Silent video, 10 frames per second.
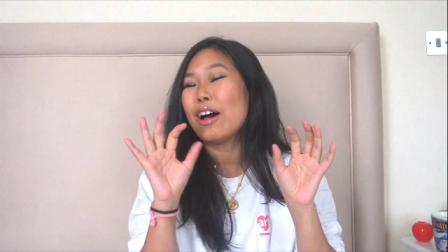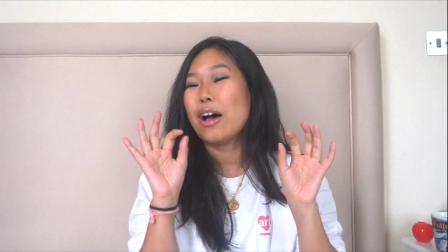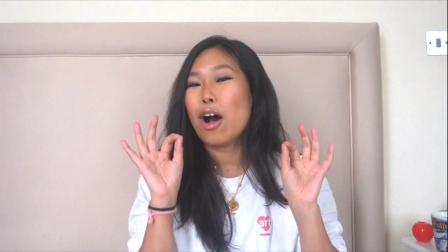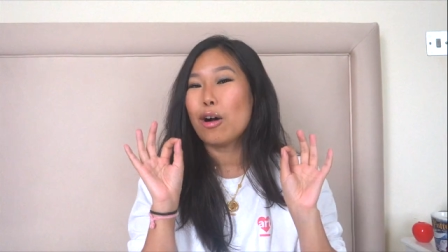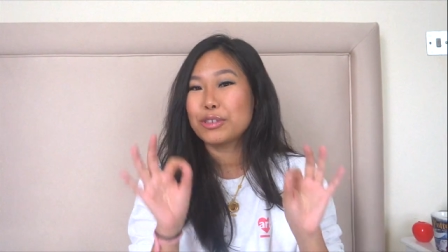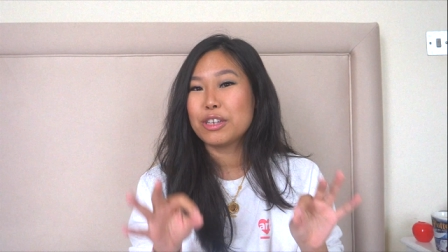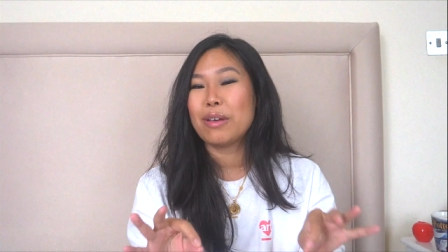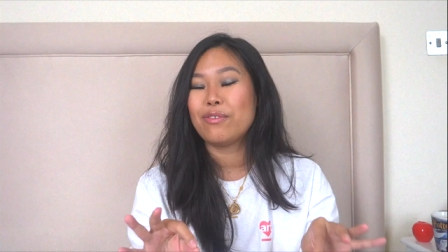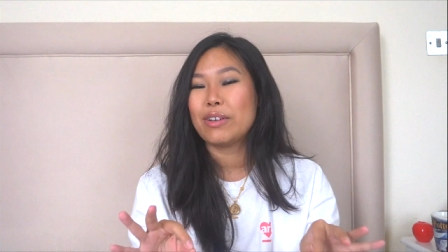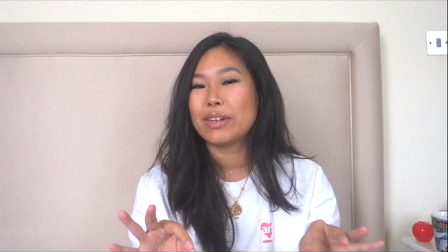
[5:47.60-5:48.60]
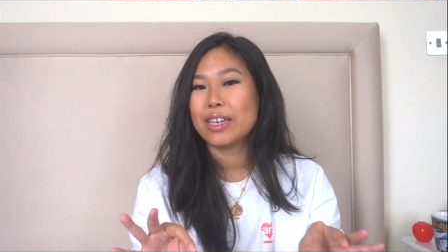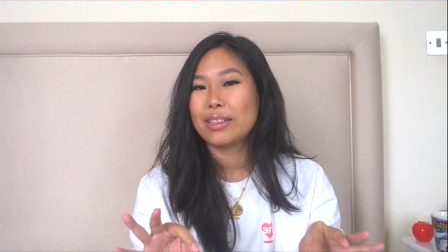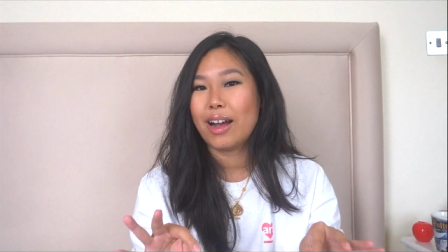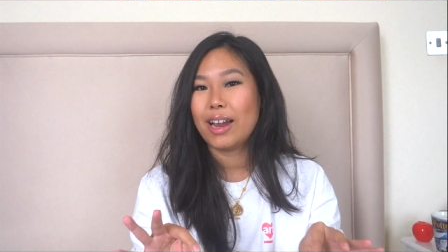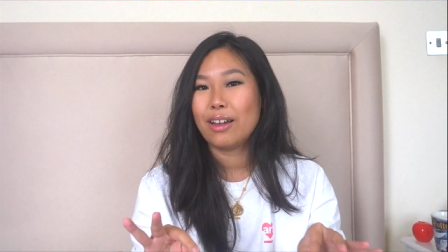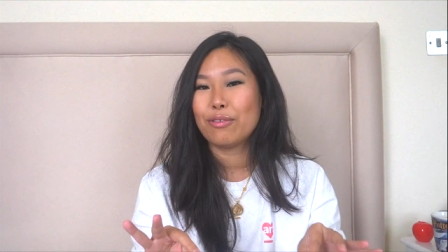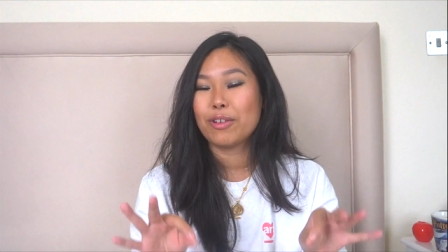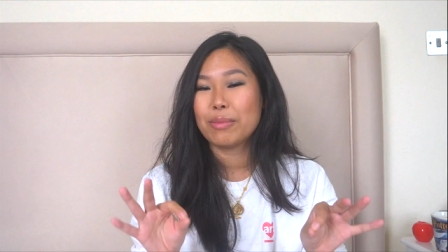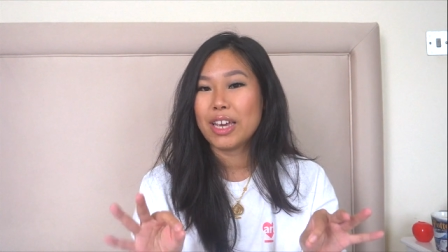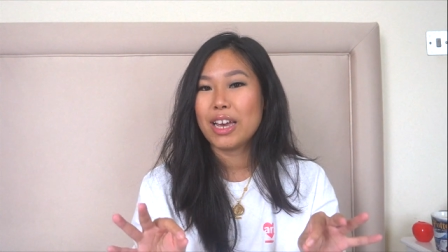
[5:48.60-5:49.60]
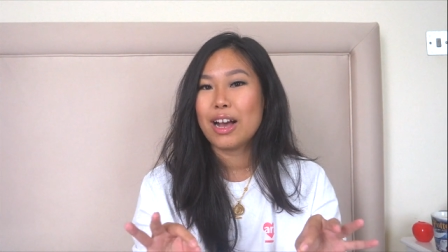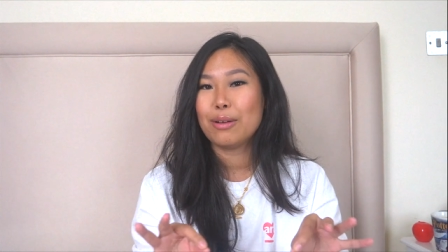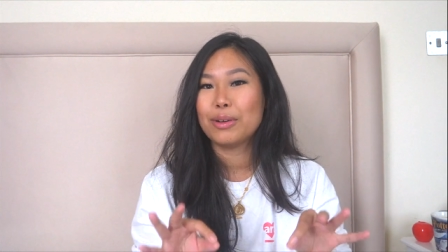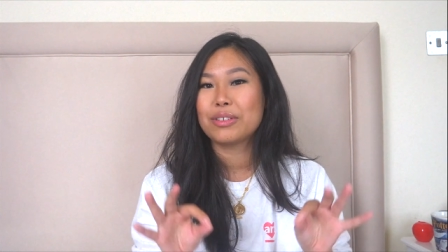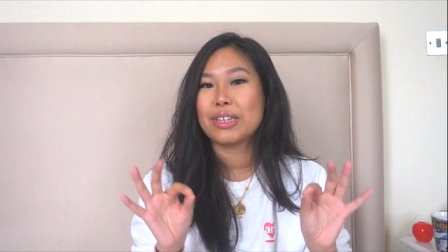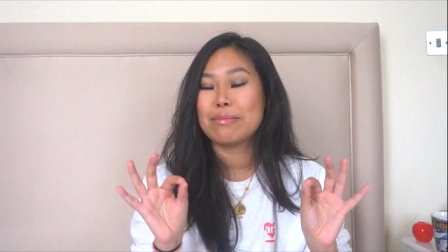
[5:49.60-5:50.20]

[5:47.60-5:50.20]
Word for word: The ultimate favourite thing that I love from here was